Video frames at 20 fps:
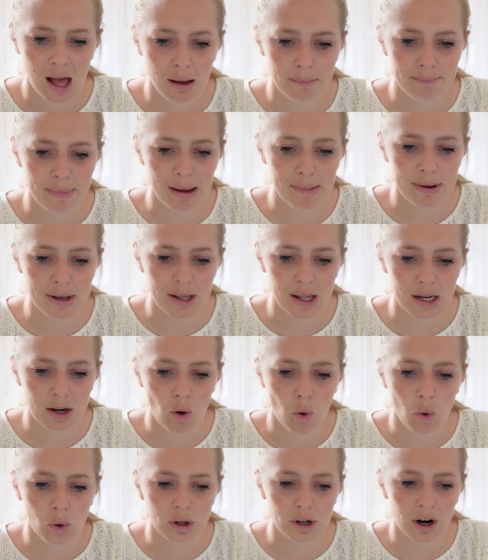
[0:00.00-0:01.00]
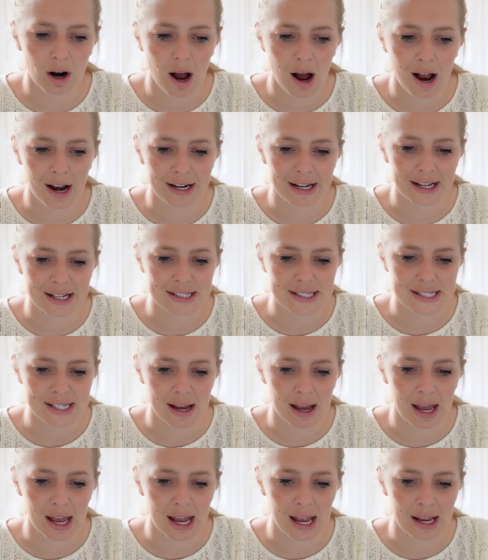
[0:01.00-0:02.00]
maybe an older audience
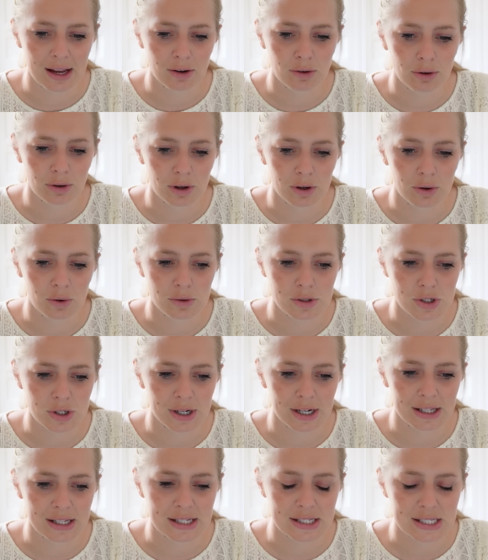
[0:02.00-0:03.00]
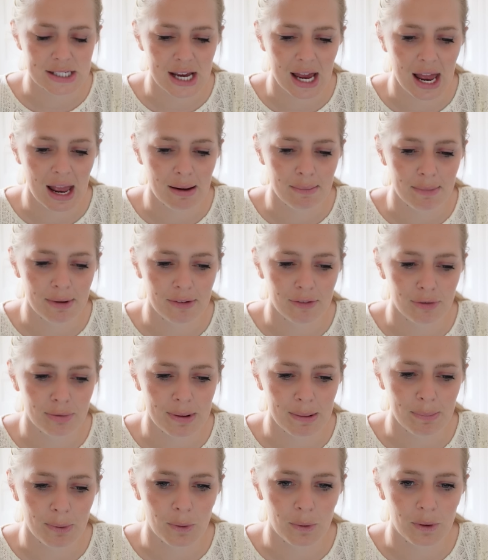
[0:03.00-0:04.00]
I grew during this time of
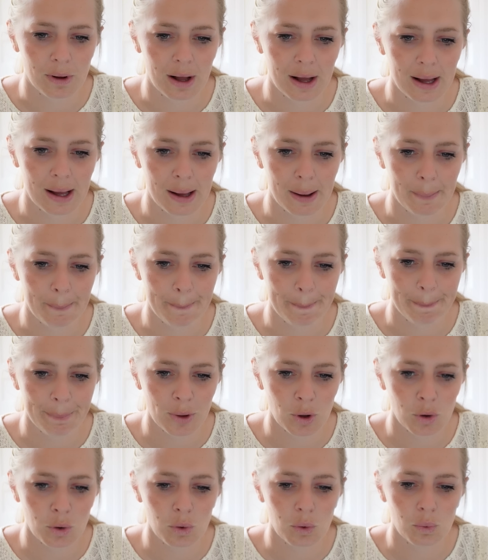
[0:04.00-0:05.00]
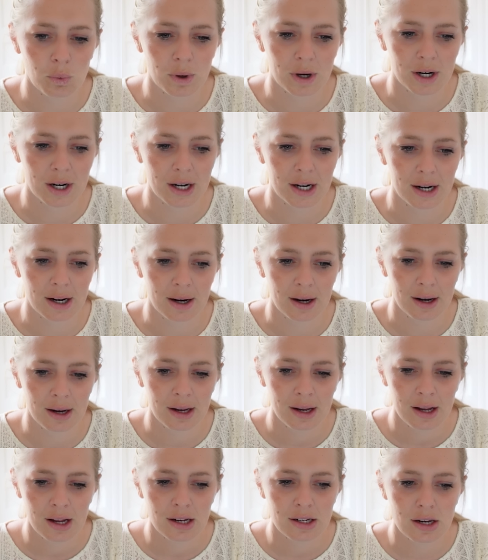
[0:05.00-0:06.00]
people who were
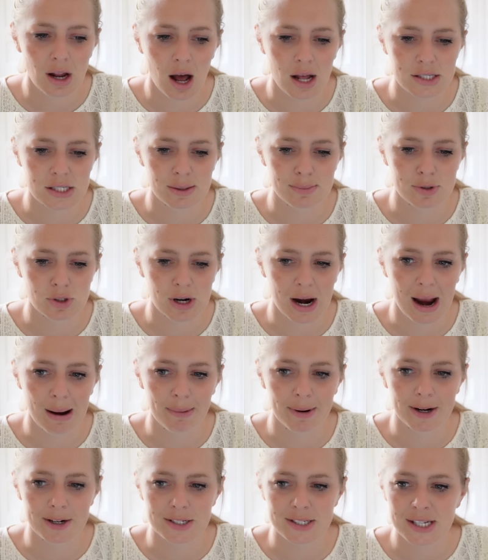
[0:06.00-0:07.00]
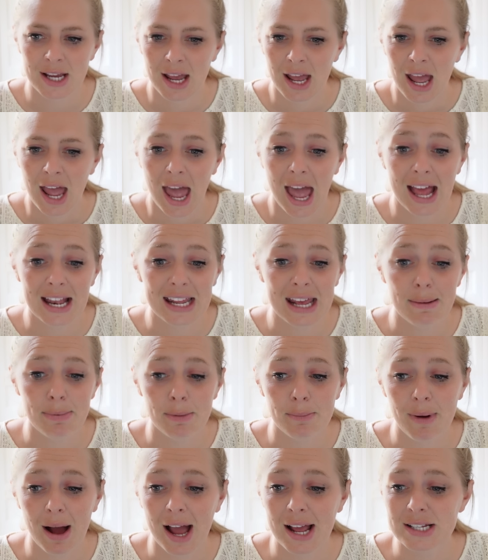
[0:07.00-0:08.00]
not subscribers. And keep
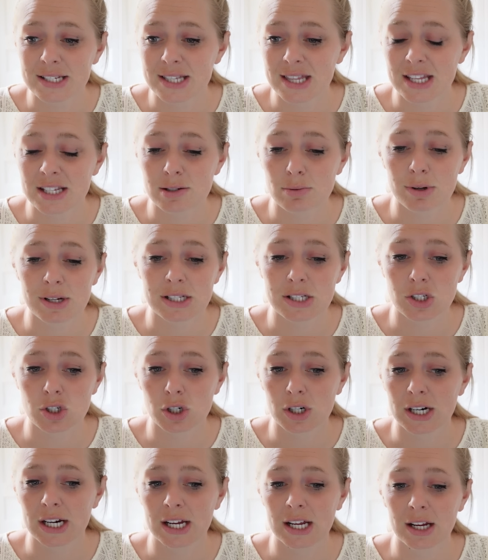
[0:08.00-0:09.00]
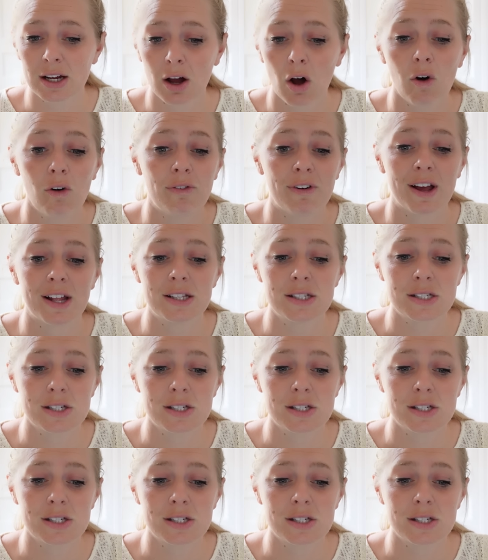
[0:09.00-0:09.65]
in mind, this was during COVID.